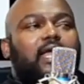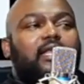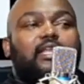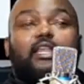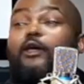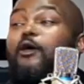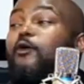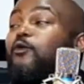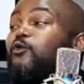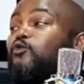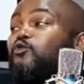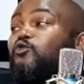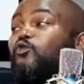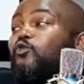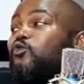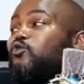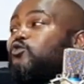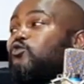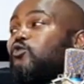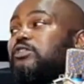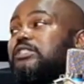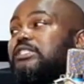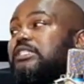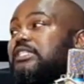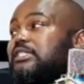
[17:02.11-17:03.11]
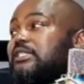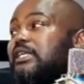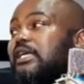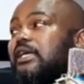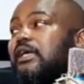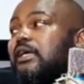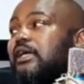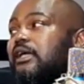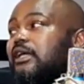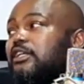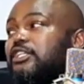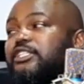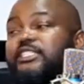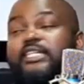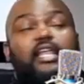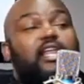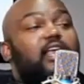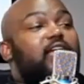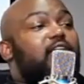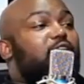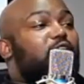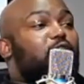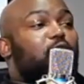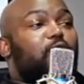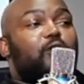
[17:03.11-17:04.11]
Usontise
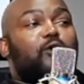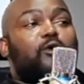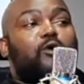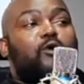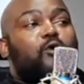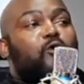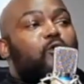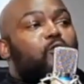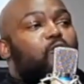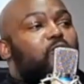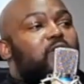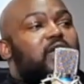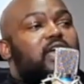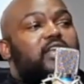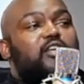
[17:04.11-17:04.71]
cheleto we are the